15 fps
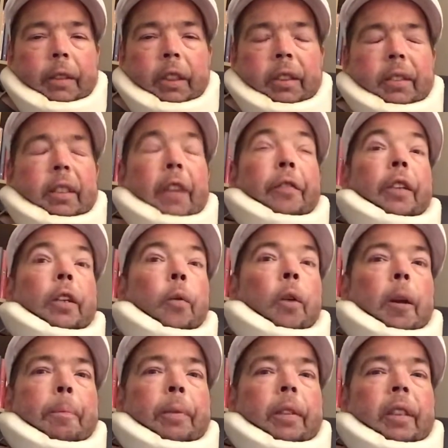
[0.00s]
You definitely don't
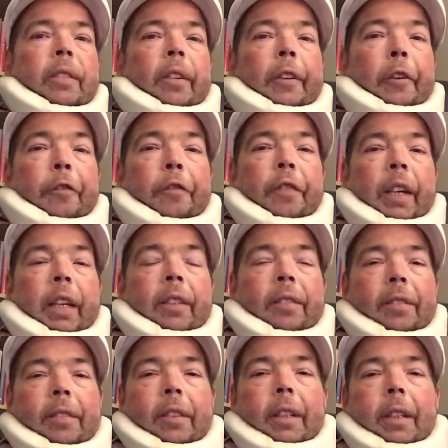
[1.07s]
want to put these on your
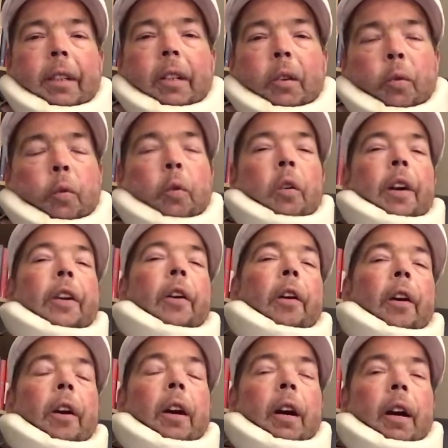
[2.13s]
face or
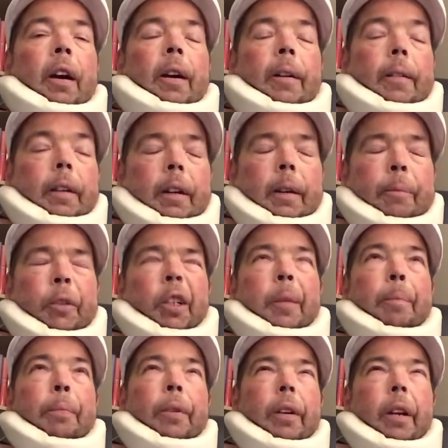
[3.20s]
your. You can
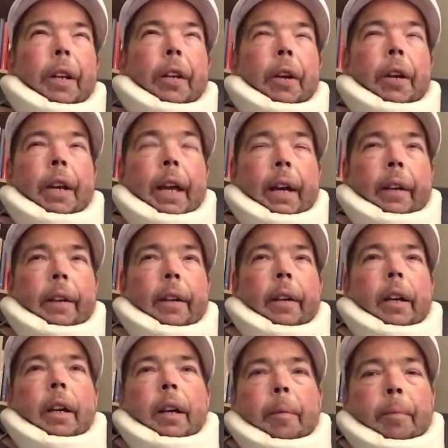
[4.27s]
put it on your neck,
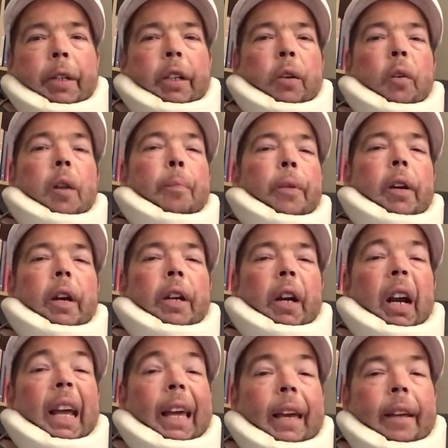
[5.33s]
but you don't want to put it on
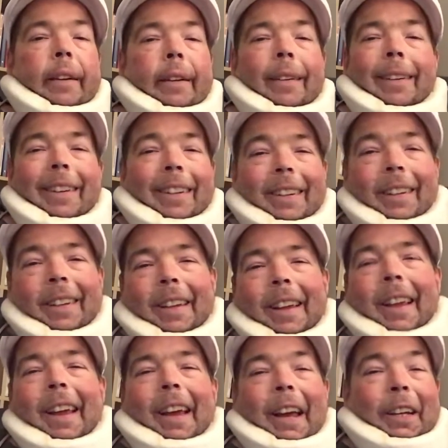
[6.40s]
your head,
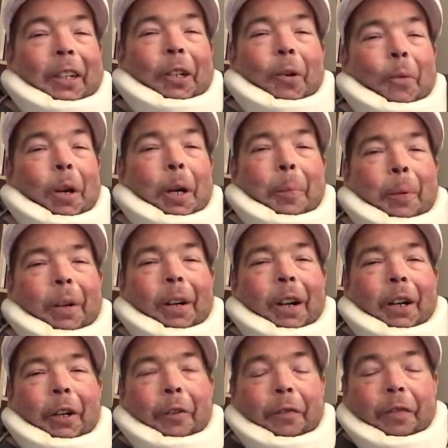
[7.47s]
and you don't want to put it
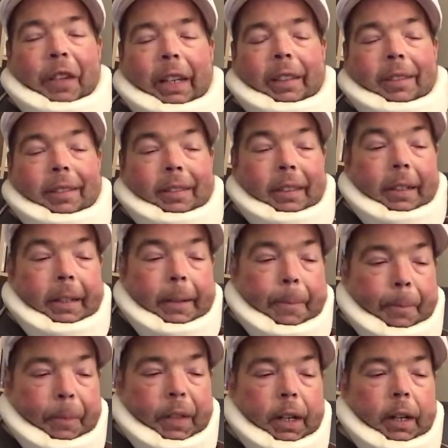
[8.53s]
on your face.
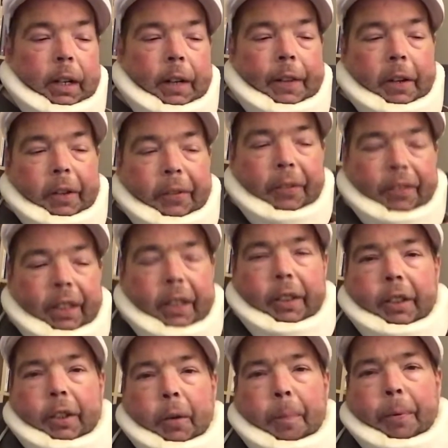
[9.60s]
They also say
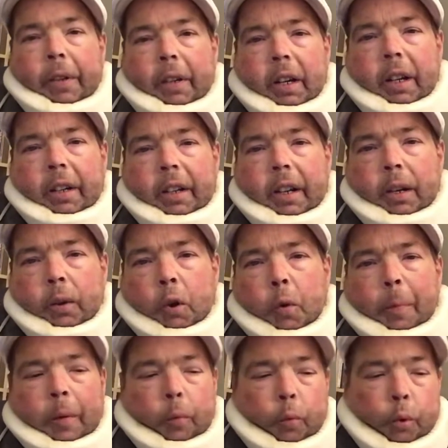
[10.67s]
you don't put it on
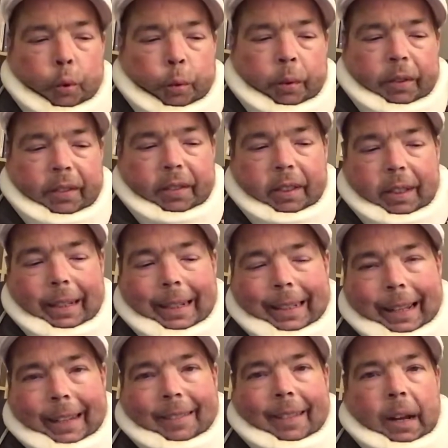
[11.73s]
open wounds.
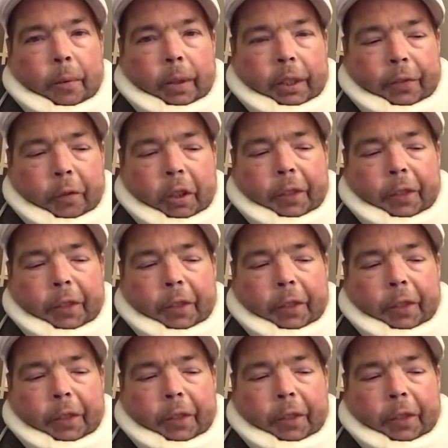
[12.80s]
That's not what it's for.